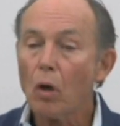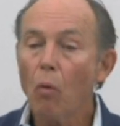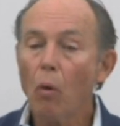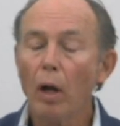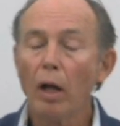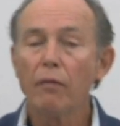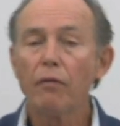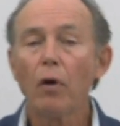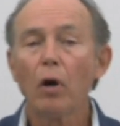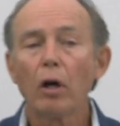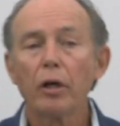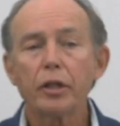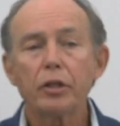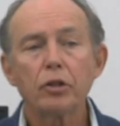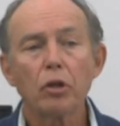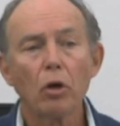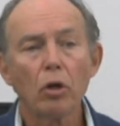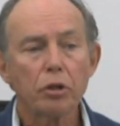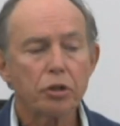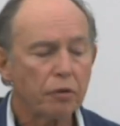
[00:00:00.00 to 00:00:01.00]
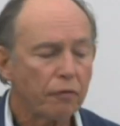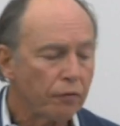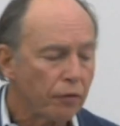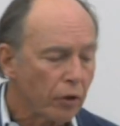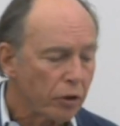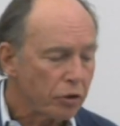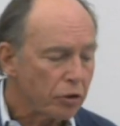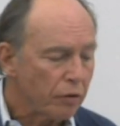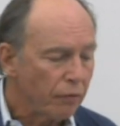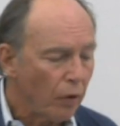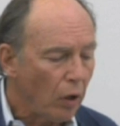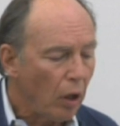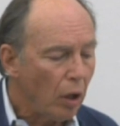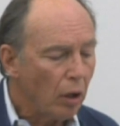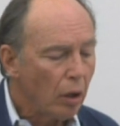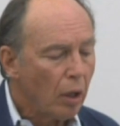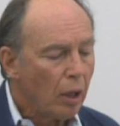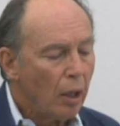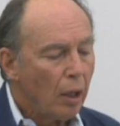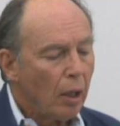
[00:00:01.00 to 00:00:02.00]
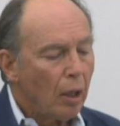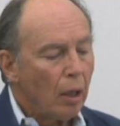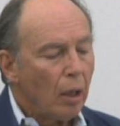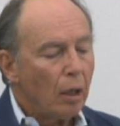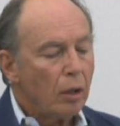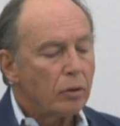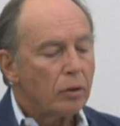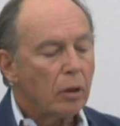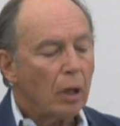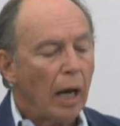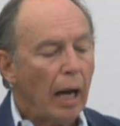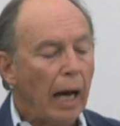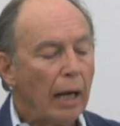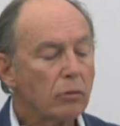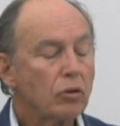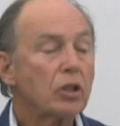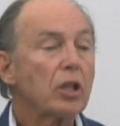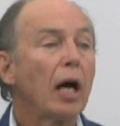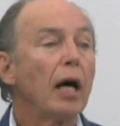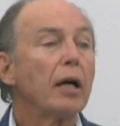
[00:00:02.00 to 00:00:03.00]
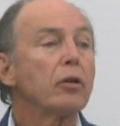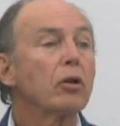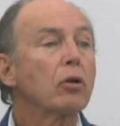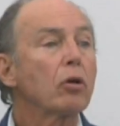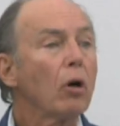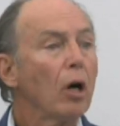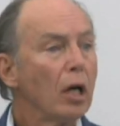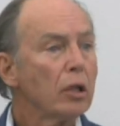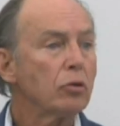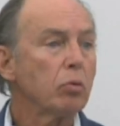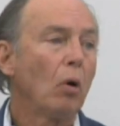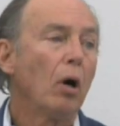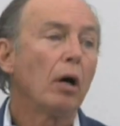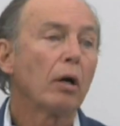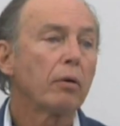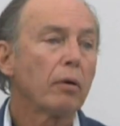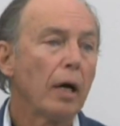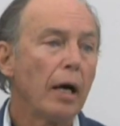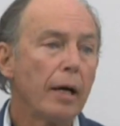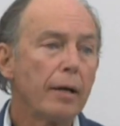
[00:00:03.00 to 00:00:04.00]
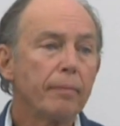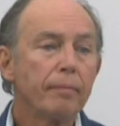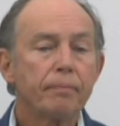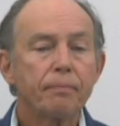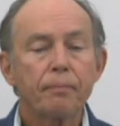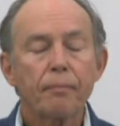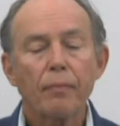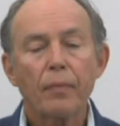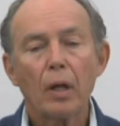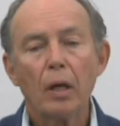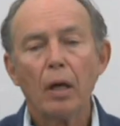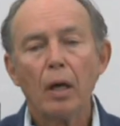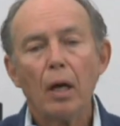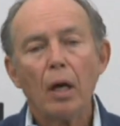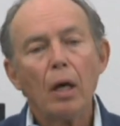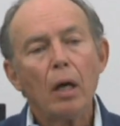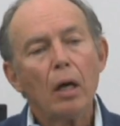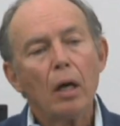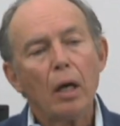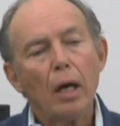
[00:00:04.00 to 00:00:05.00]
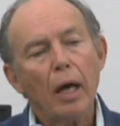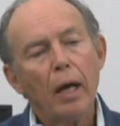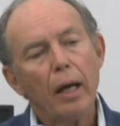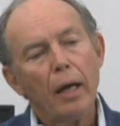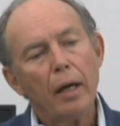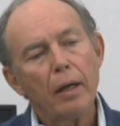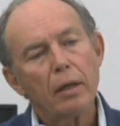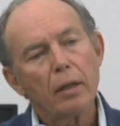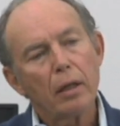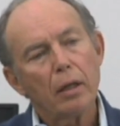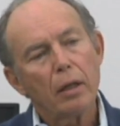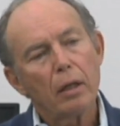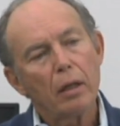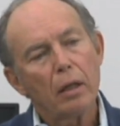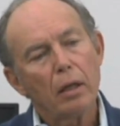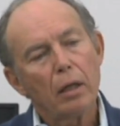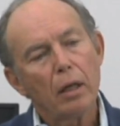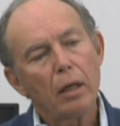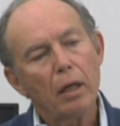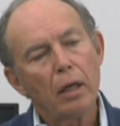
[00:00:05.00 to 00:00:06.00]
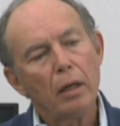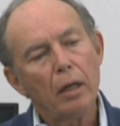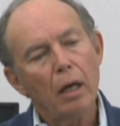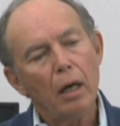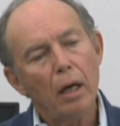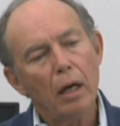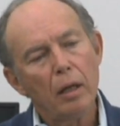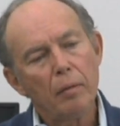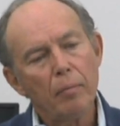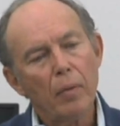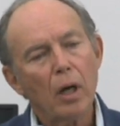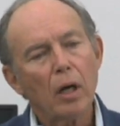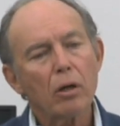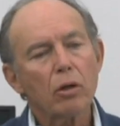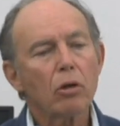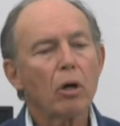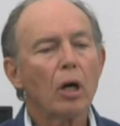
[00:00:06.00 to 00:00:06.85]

Well, I've already told you, first of all, outside the crosswalk, right? And an unmarked